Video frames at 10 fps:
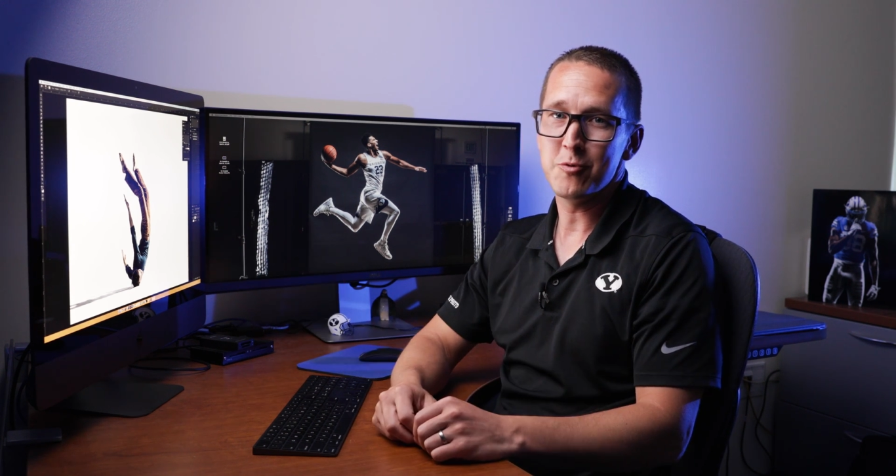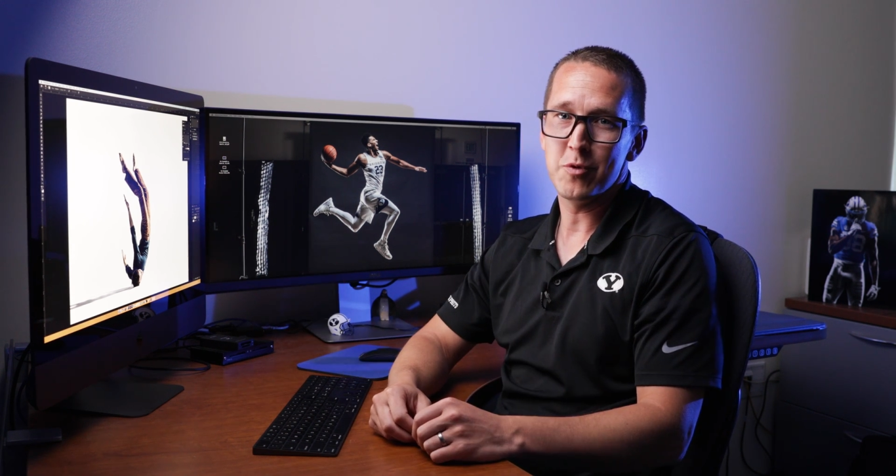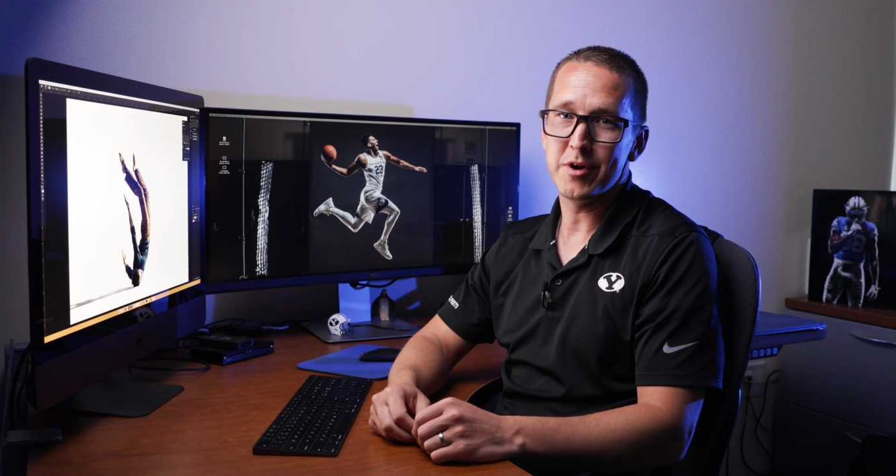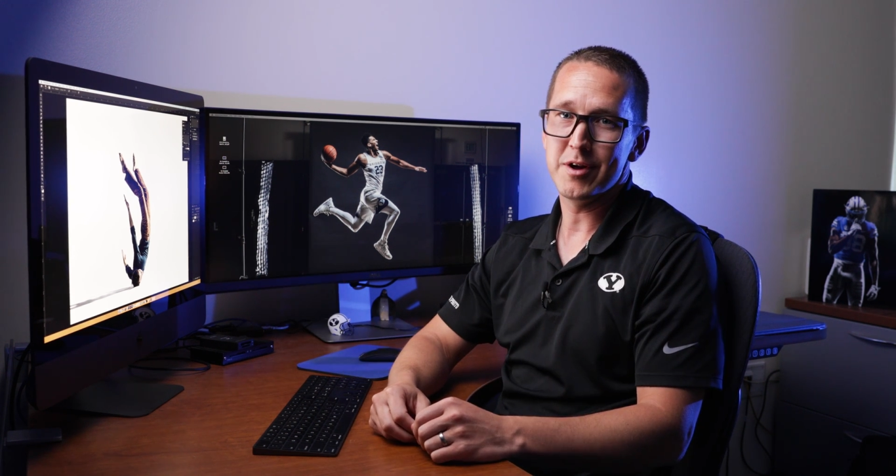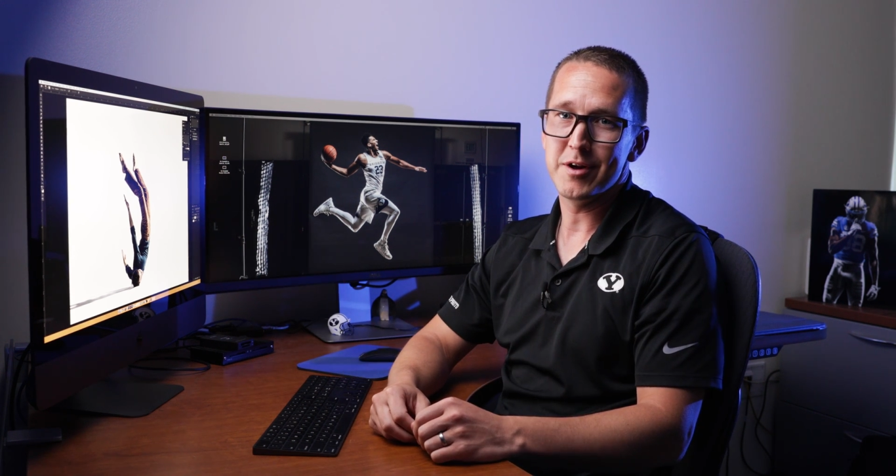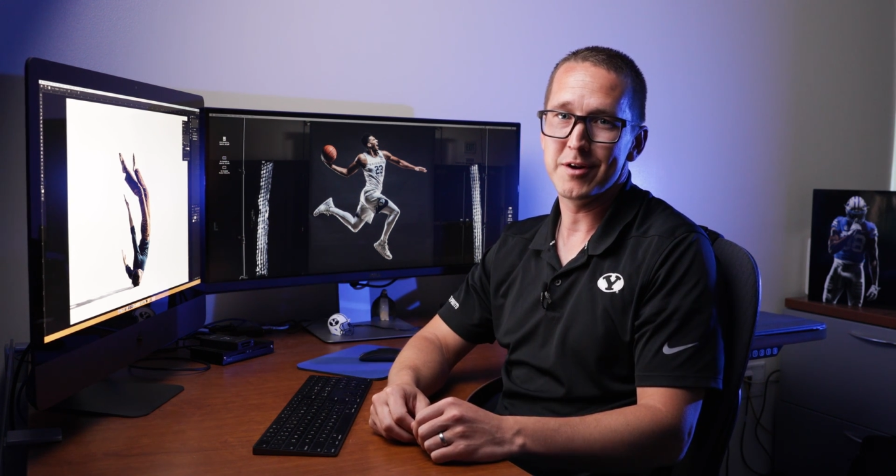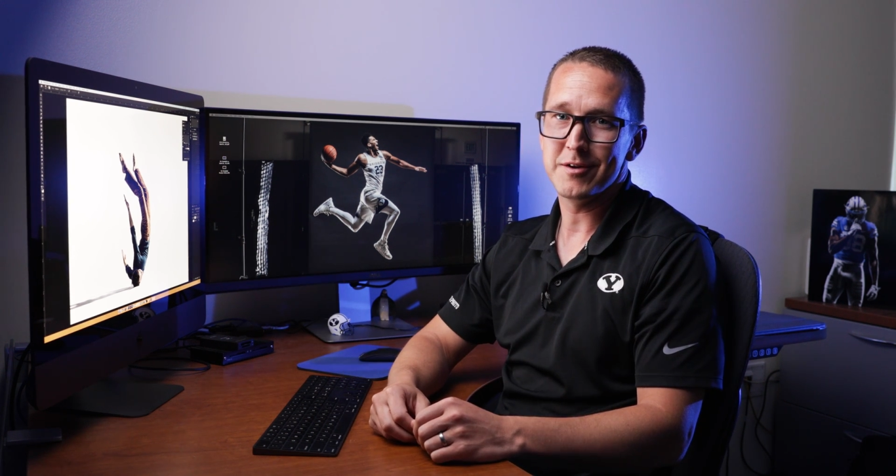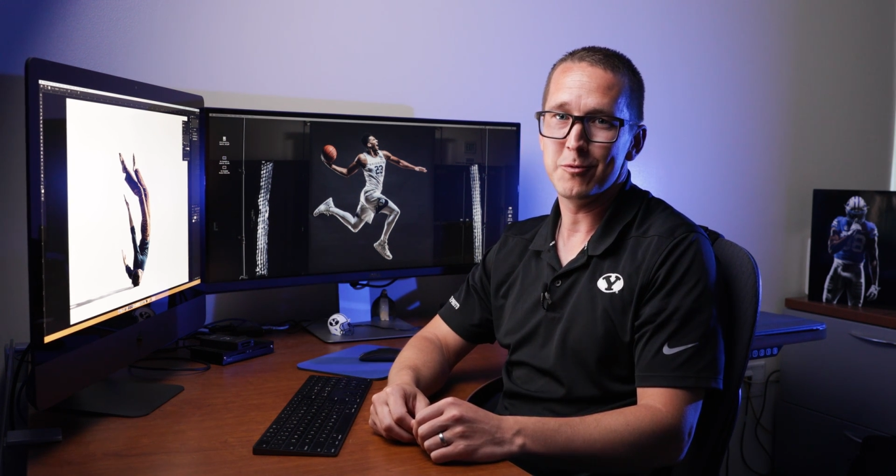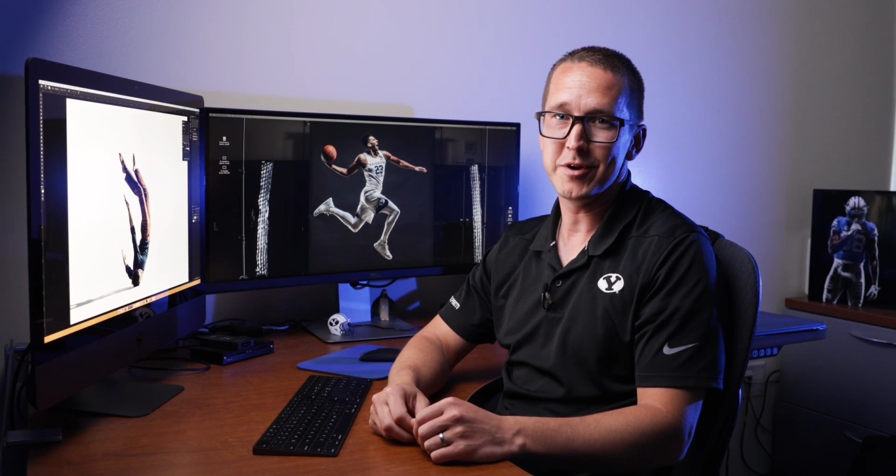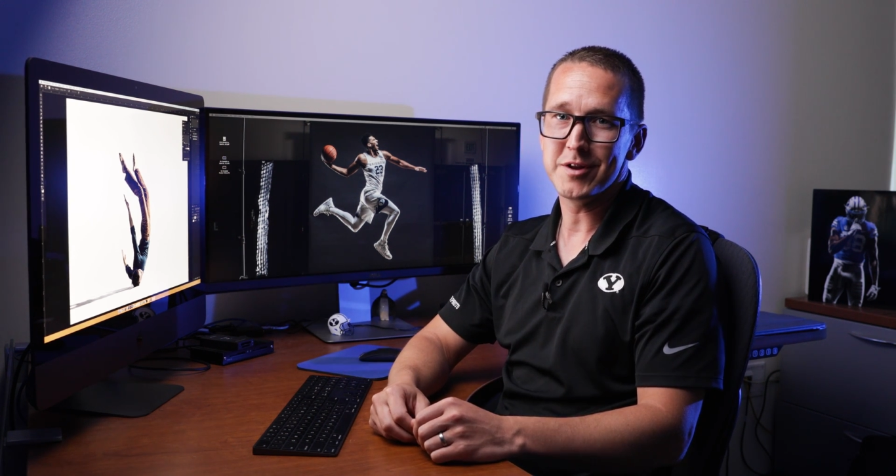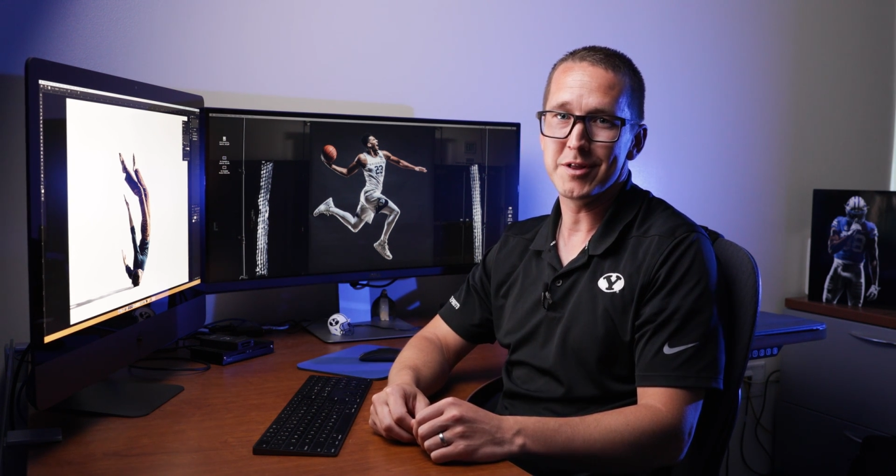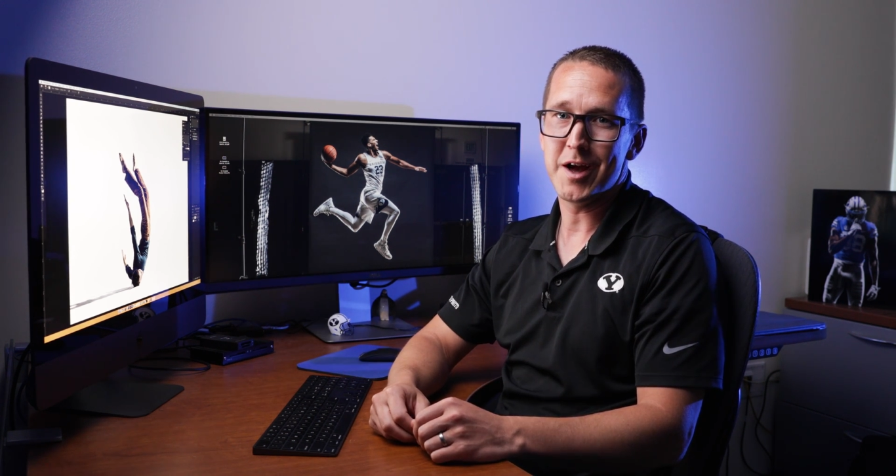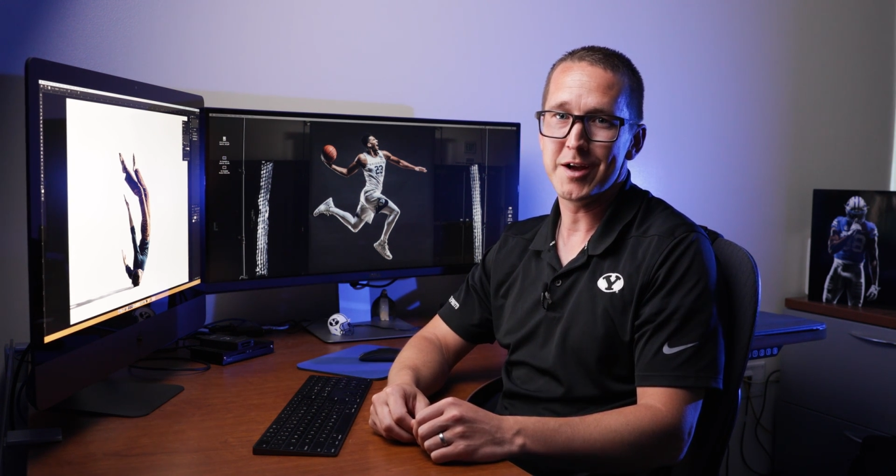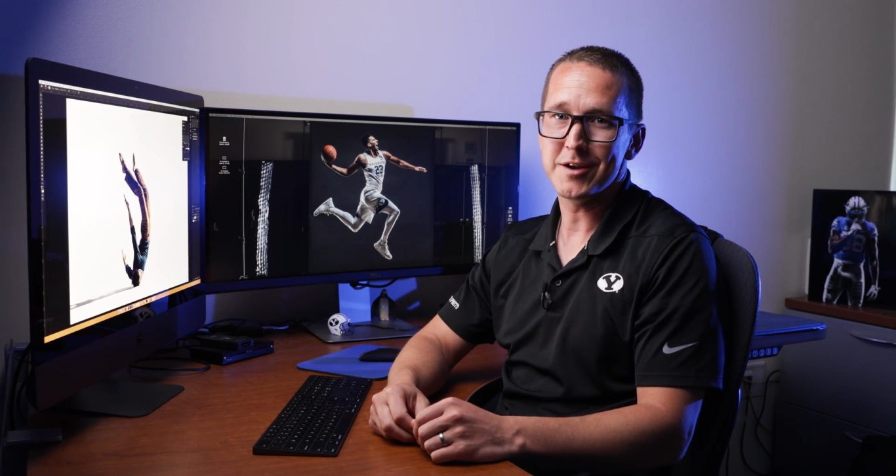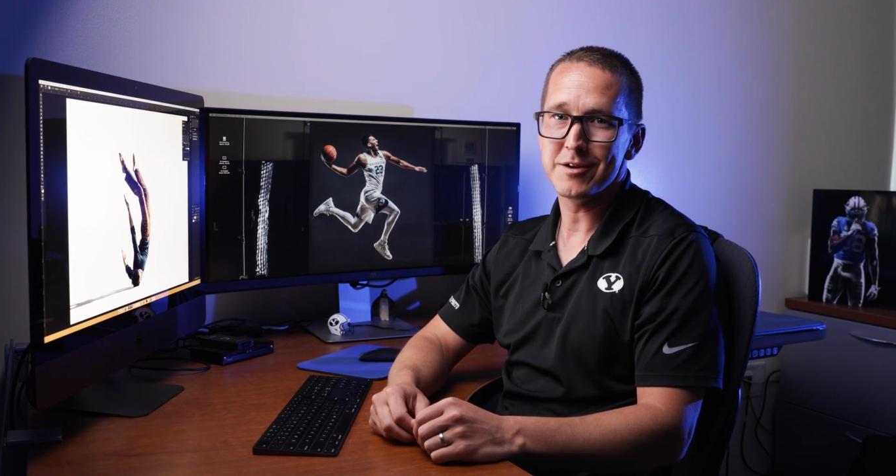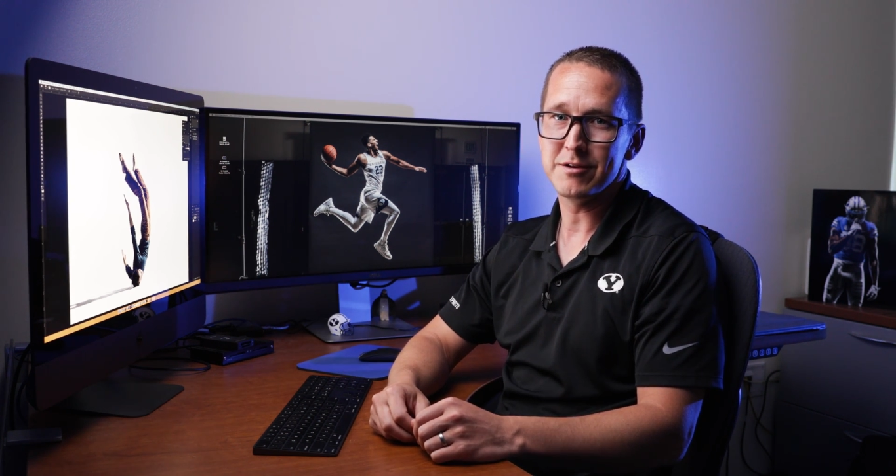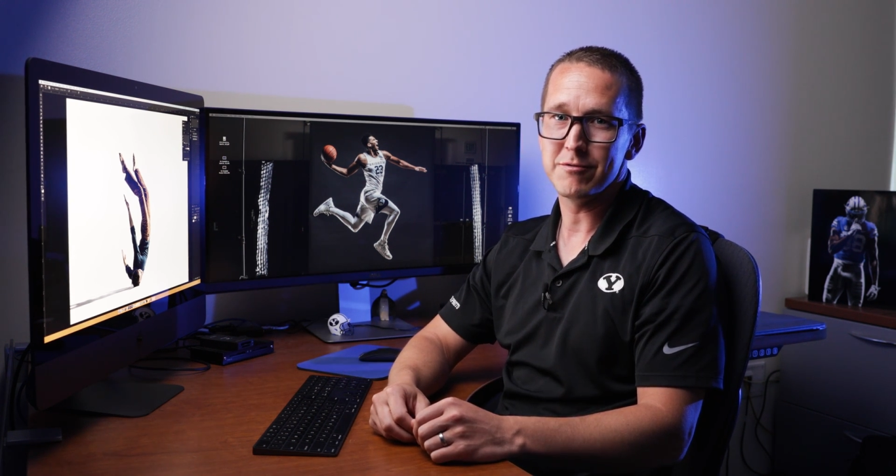what you like and